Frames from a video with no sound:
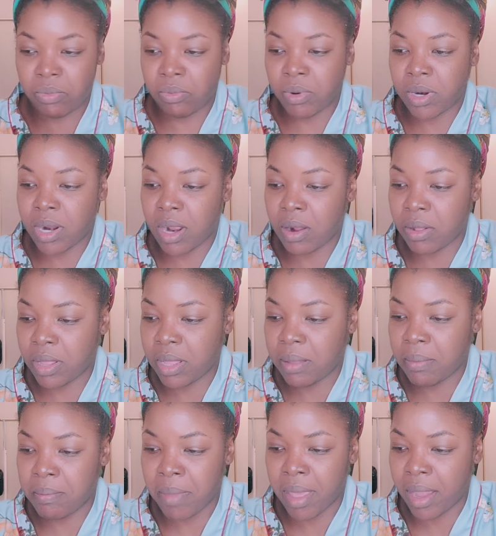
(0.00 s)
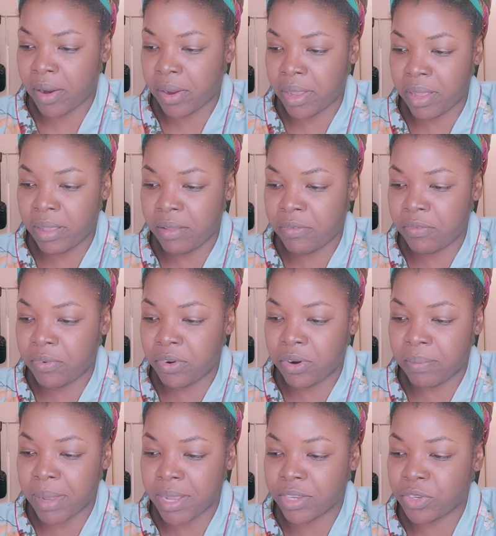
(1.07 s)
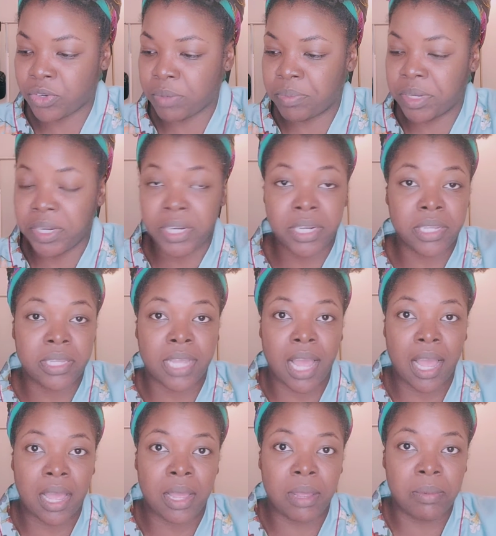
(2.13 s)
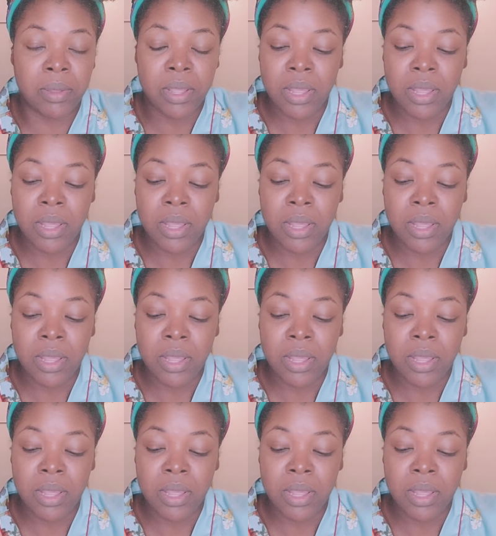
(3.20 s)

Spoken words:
were only married for about a short period of time